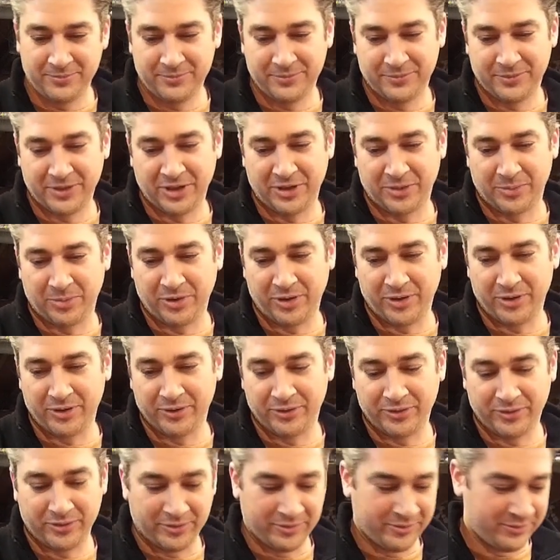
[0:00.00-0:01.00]

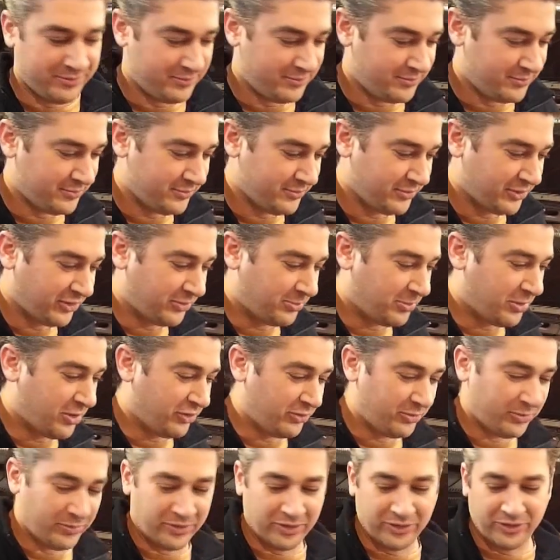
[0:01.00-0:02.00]
earplugs,
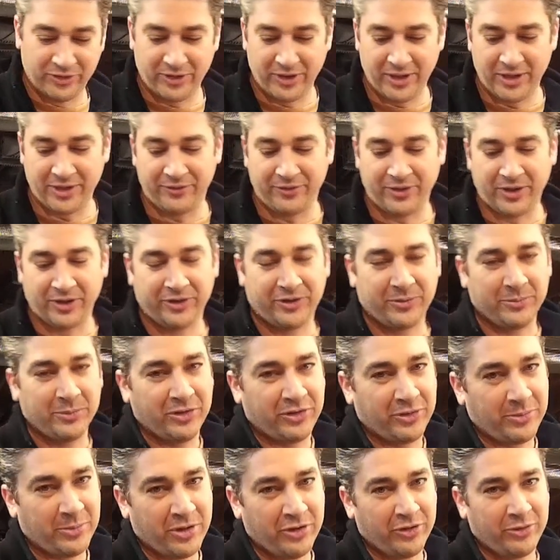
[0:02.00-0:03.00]
disposable ones. Hey, I found some
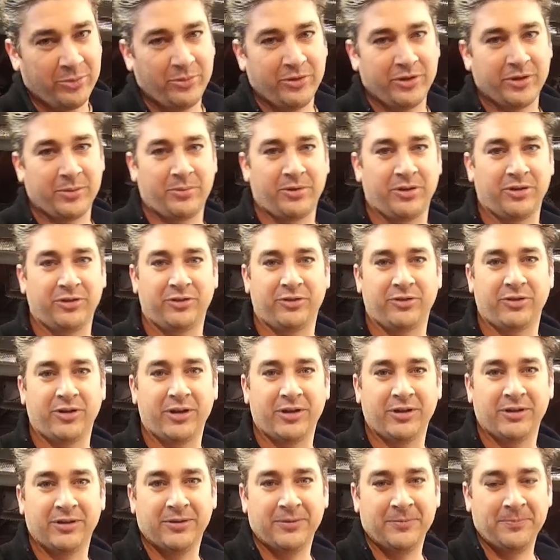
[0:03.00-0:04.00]
disposable earplugs, Greg,
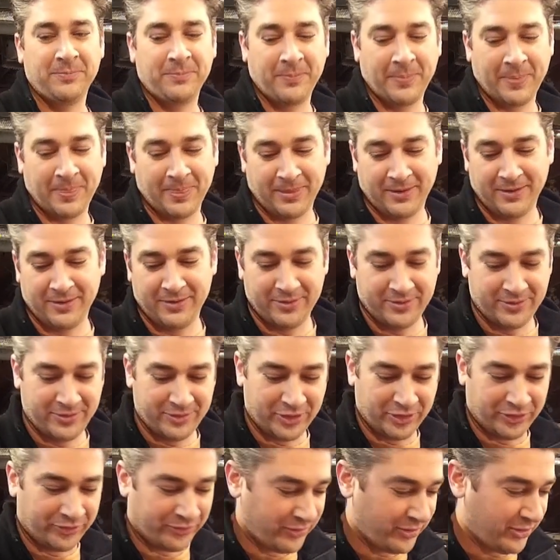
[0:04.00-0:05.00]

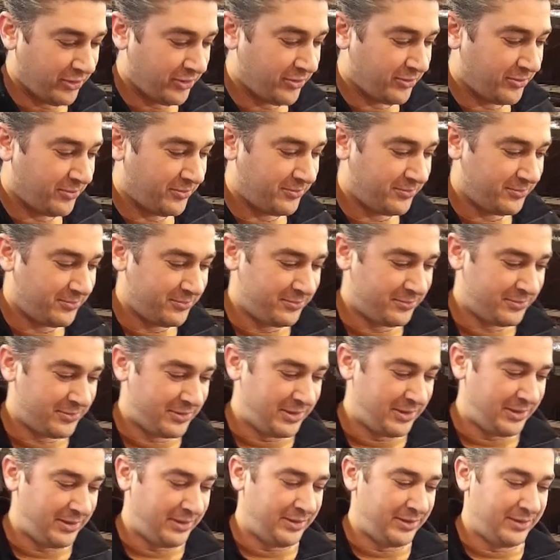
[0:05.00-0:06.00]
just for you.
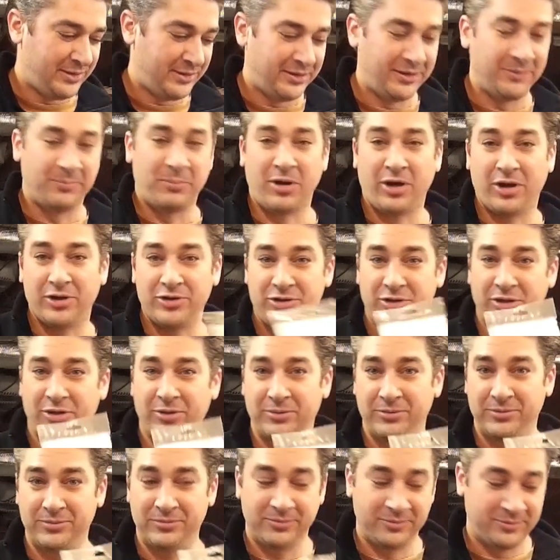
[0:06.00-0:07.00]
A poncho,
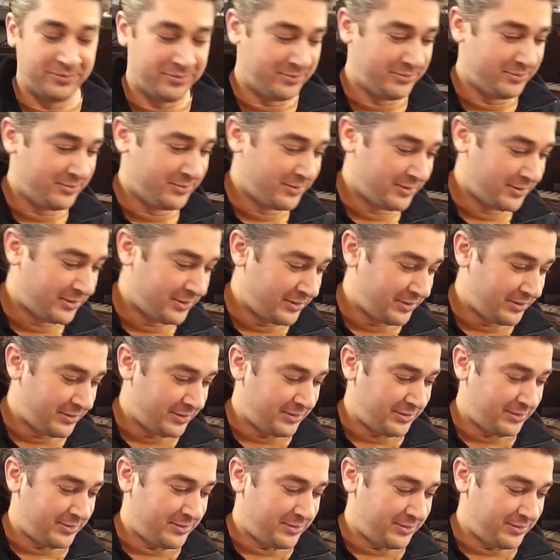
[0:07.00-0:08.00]

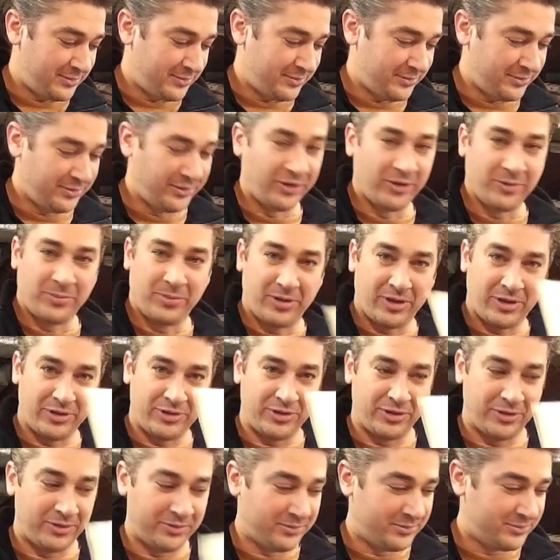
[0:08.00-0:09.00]
another
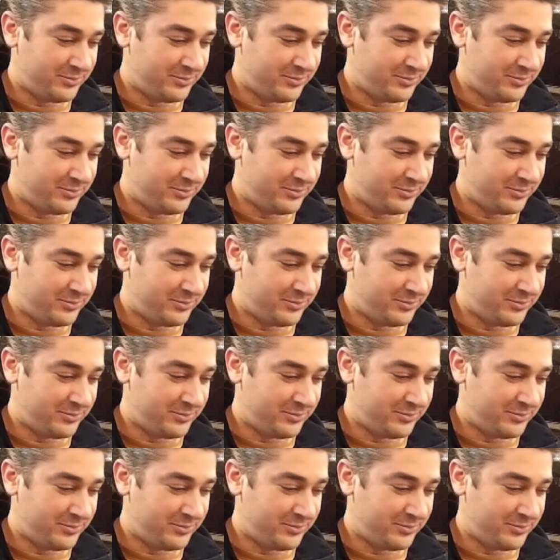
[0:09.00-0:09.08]
poncho,